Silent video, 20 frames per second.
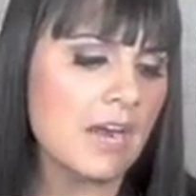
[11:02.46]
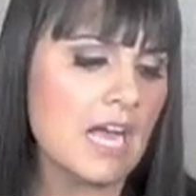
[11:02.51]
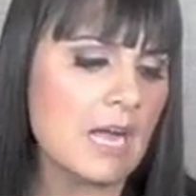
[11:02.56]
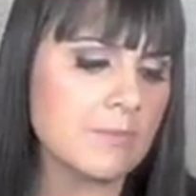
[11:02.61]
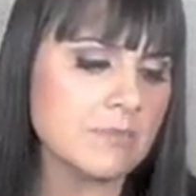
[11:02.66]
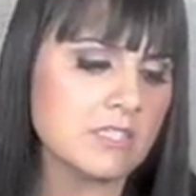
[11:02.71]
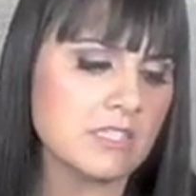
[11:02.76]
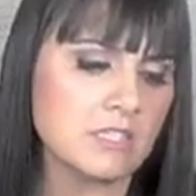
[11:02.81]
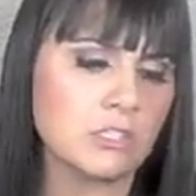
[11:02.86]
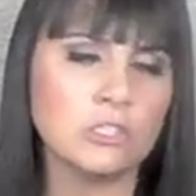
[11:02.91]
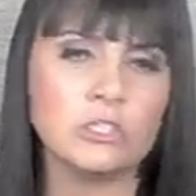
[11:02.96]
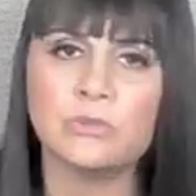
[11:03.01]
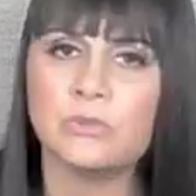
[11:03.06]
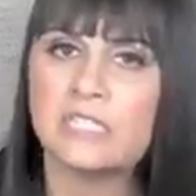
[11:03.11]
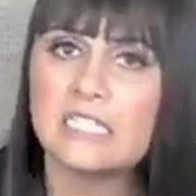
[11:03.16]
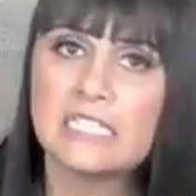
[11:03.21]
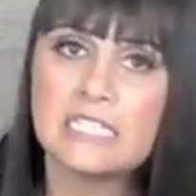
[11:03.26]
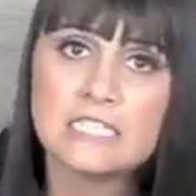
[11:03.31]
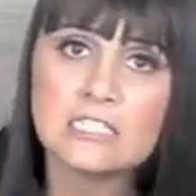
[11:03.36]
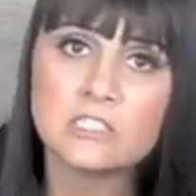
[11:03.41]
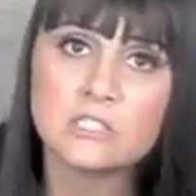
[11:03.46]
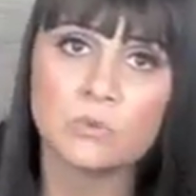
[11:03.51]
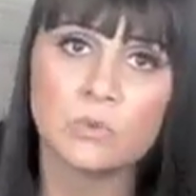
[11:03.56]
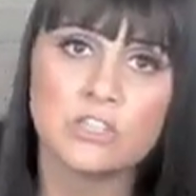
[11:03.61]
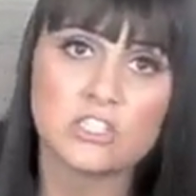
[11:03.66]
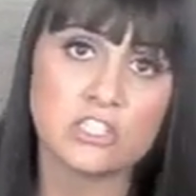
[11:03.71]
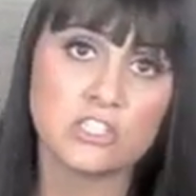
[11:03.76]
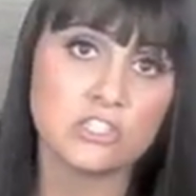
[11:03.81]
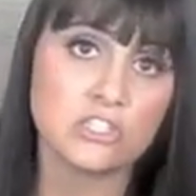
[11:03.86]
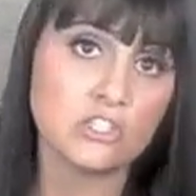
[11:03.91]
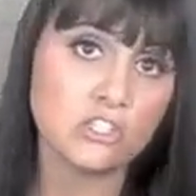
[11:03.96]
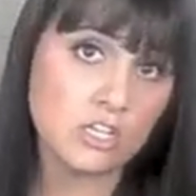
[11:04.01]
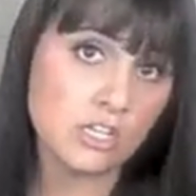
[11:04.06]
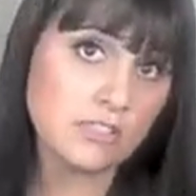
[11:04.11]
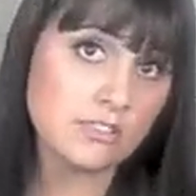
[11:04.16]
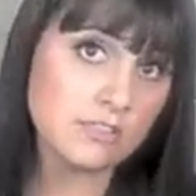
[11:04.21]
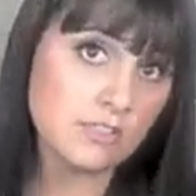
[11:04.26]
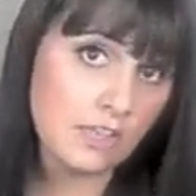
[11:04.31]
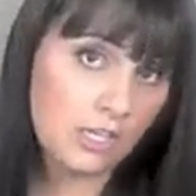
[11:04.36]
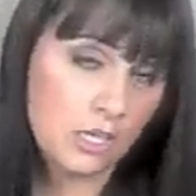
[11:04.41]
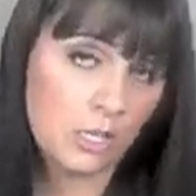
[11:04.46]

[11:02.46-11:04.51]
Perhaps GlutenEase, which is just